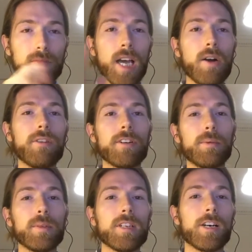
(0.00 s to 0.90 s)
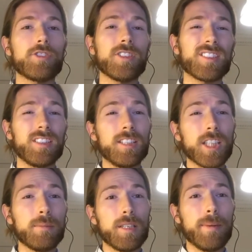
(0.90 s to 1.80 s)
However, I will talk just a
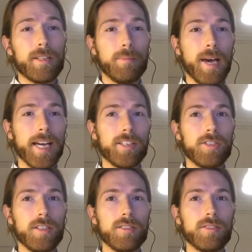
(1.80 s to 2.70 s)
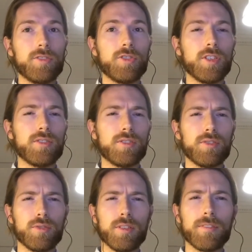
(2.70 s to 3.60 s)
little bit about the packages just to
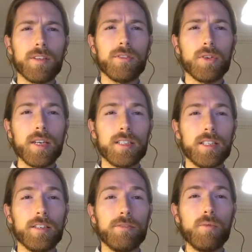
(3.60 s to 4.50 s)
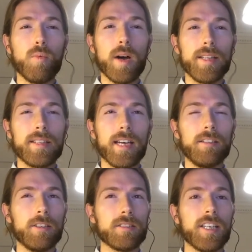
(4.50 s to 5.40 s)
sort of give you an idea of what
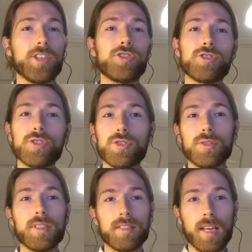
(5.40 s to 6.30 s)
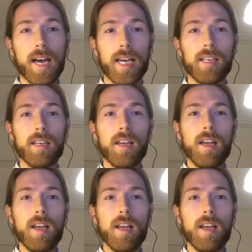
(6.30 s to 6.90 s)
that looks like should you decide